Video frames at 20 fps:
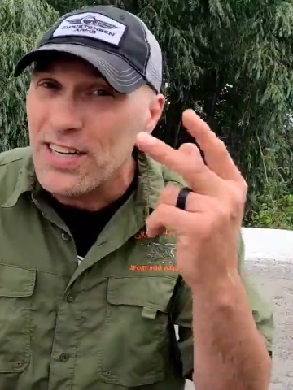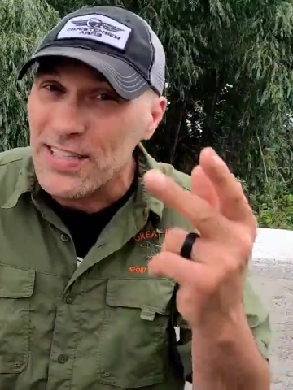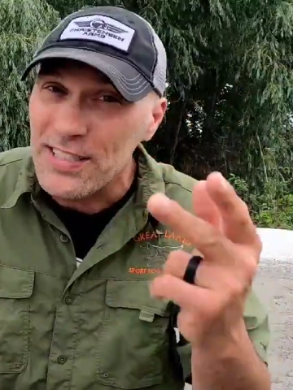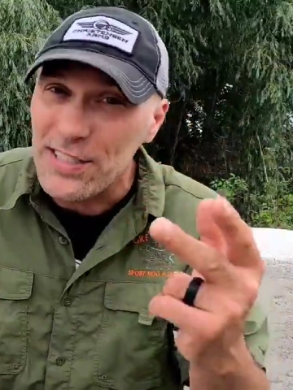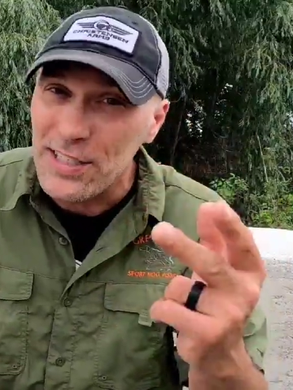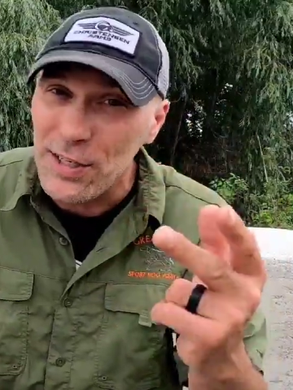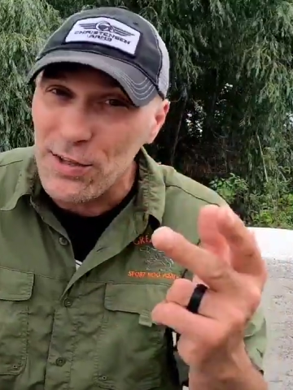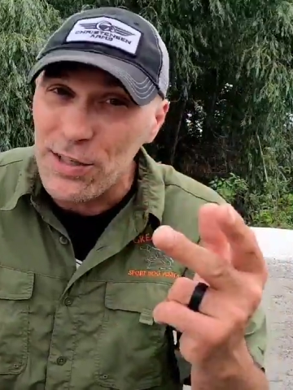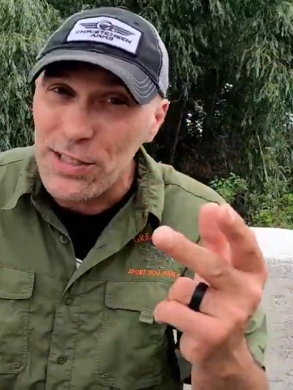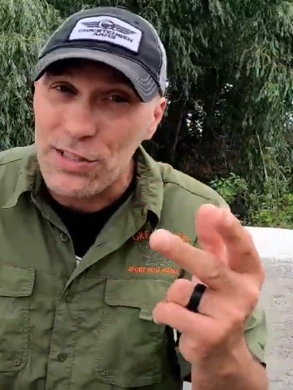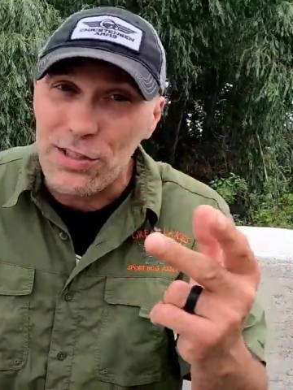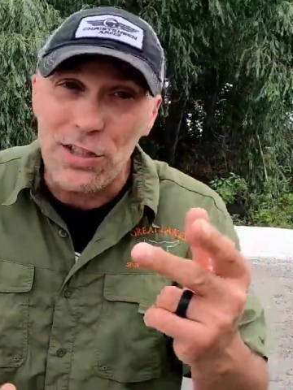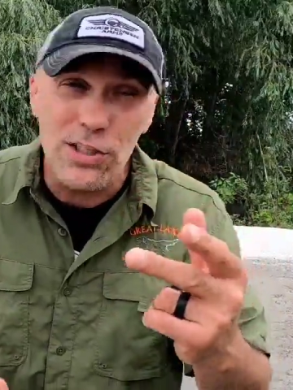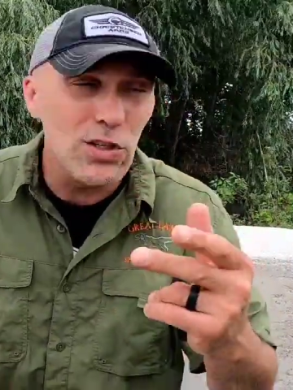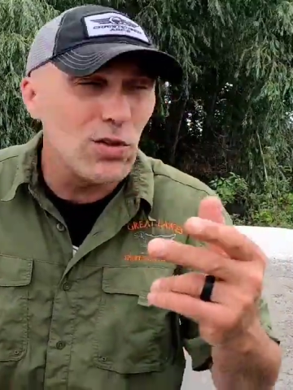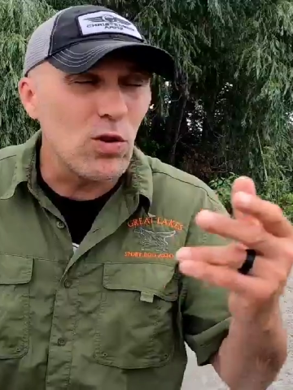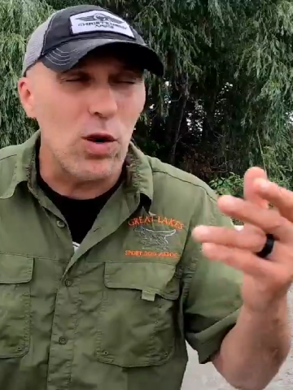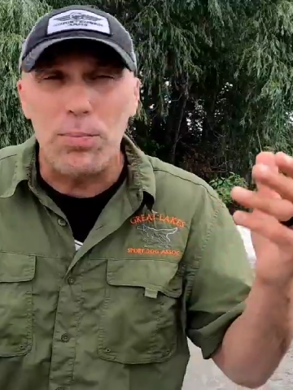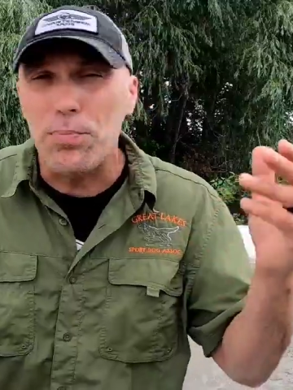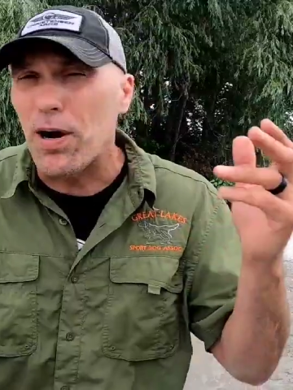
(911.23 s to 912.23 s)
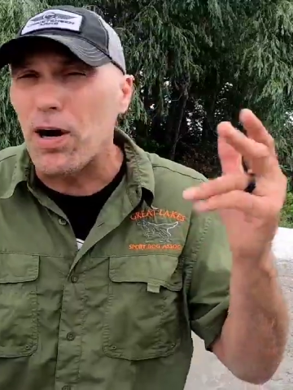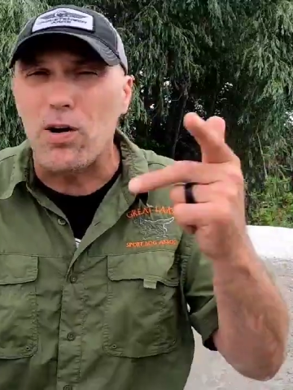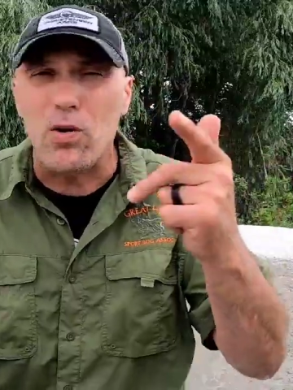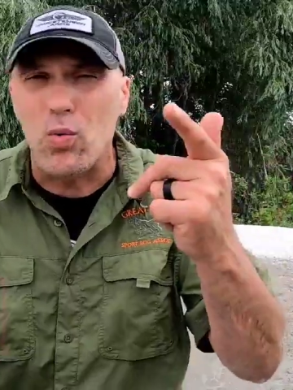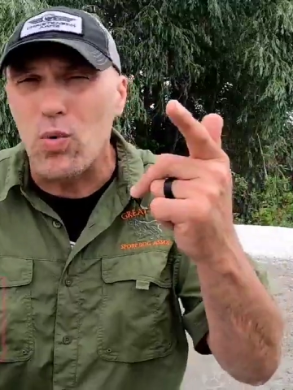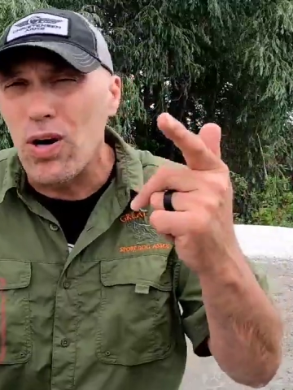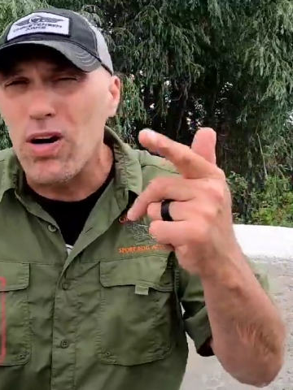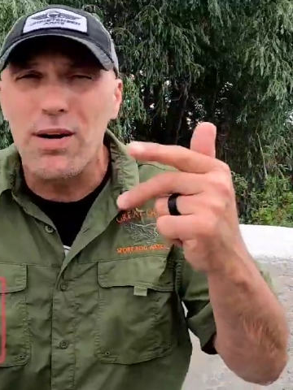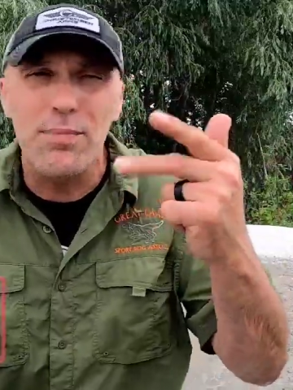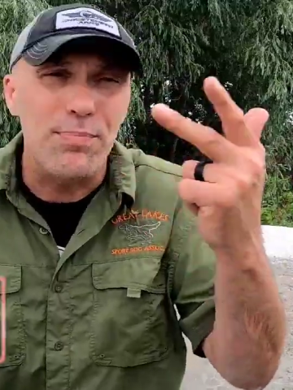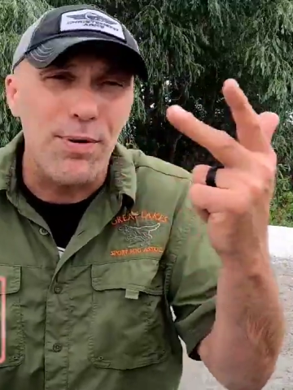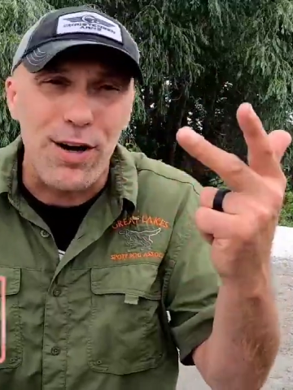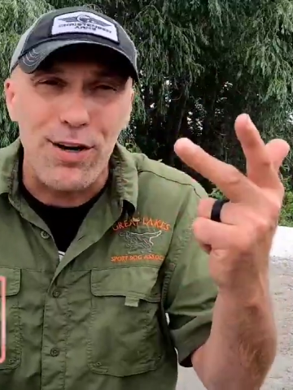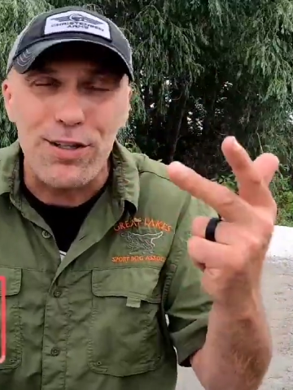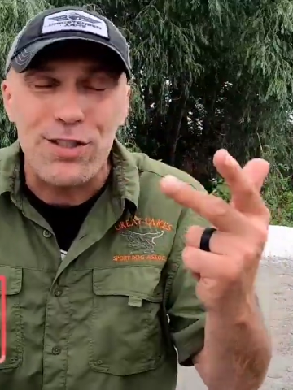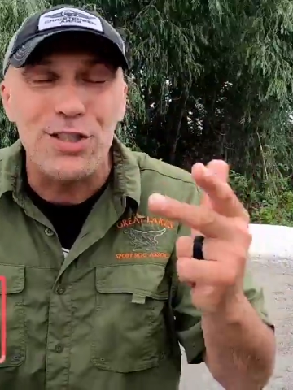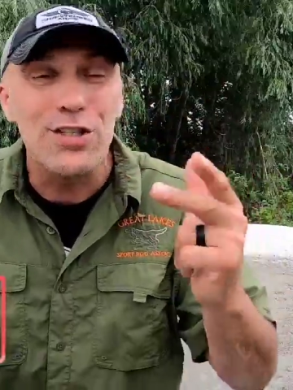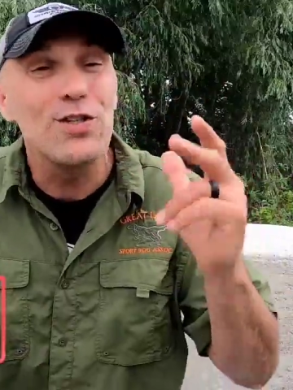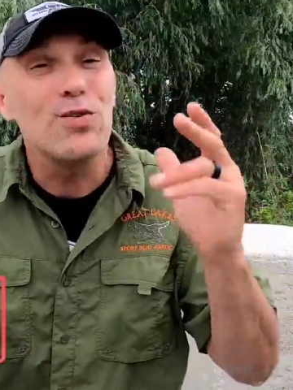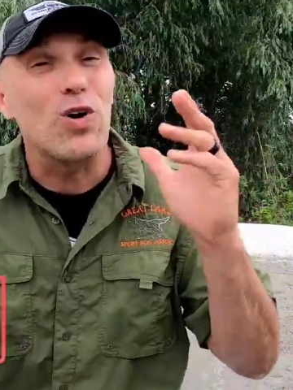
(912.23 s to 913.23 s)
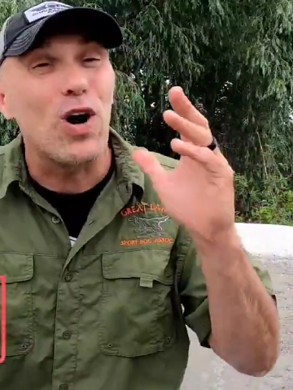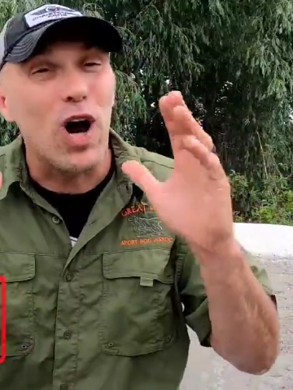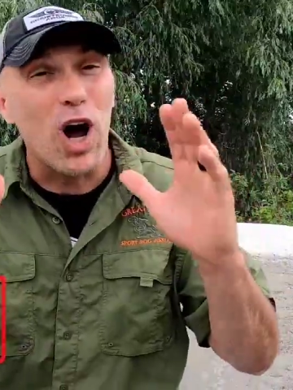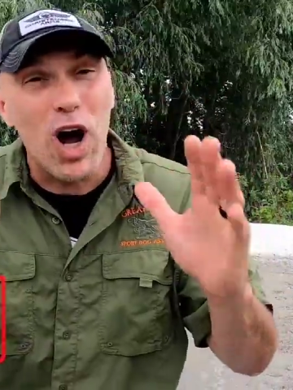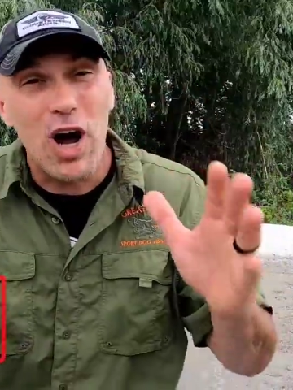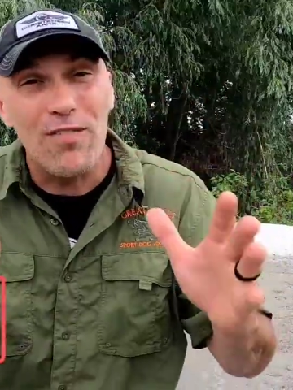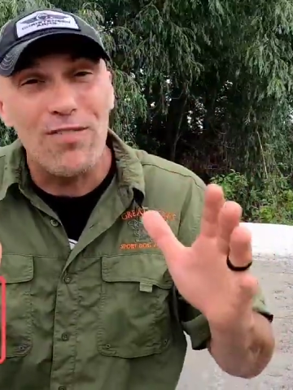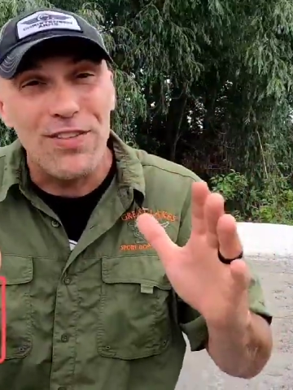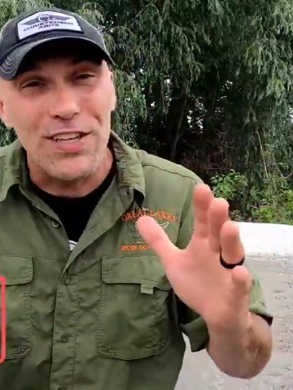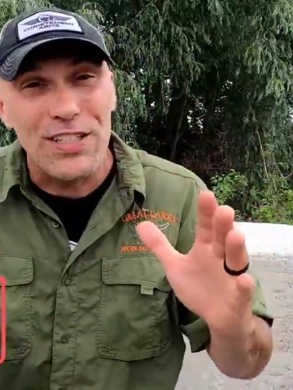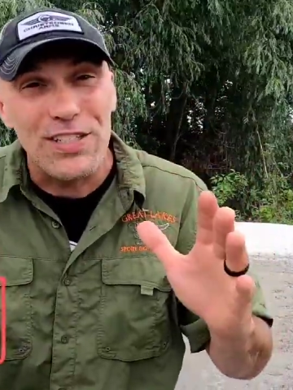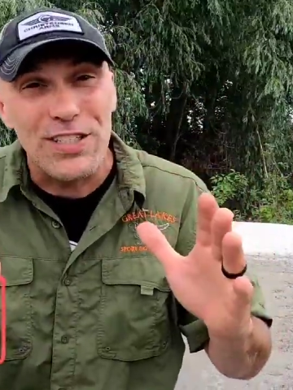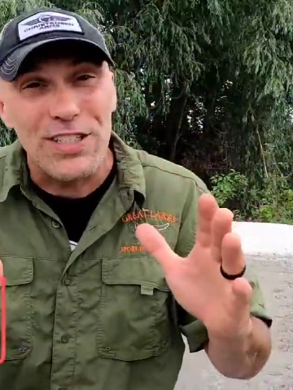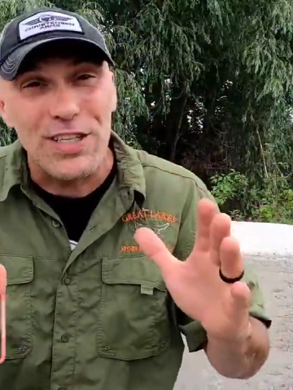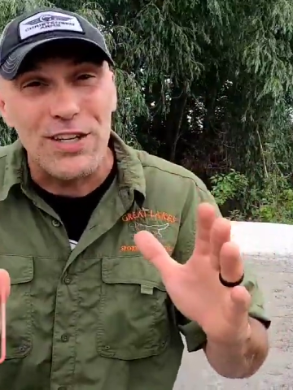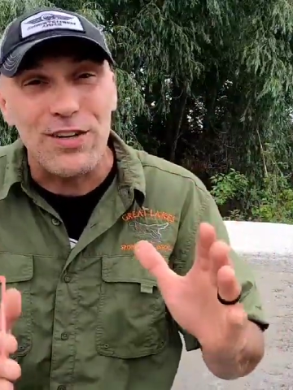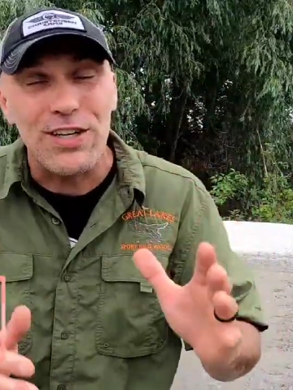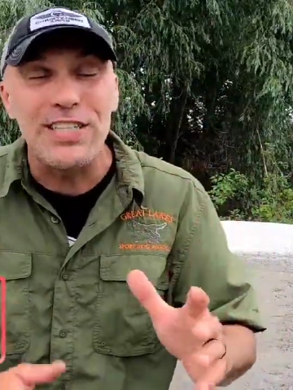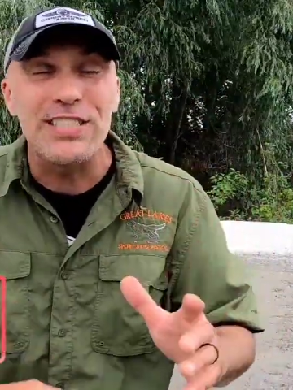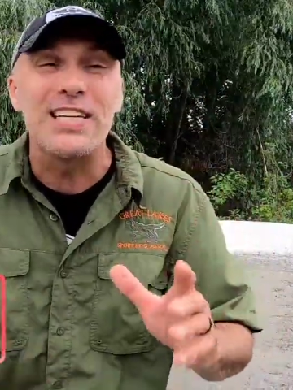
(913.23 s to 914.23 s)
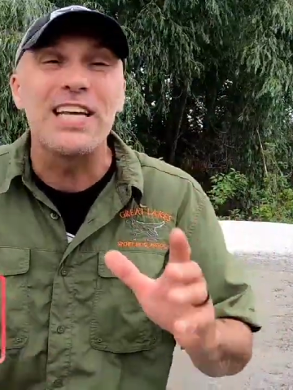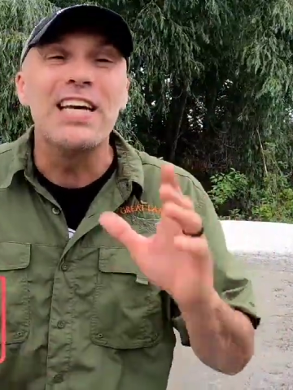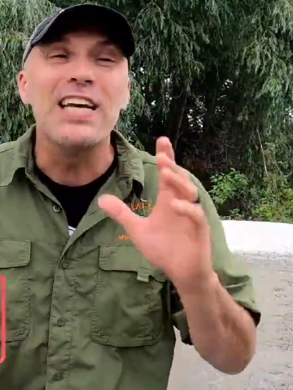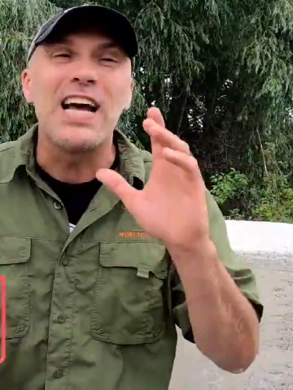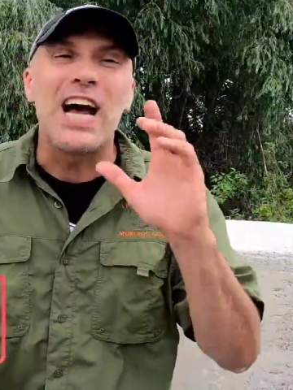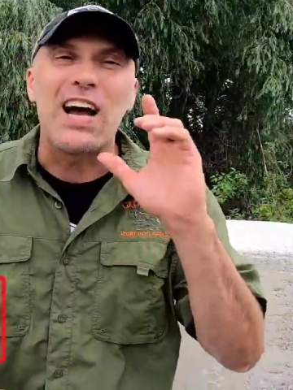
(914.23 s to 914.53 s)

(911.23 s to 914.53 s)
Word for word: and series two or part one, part two of this series.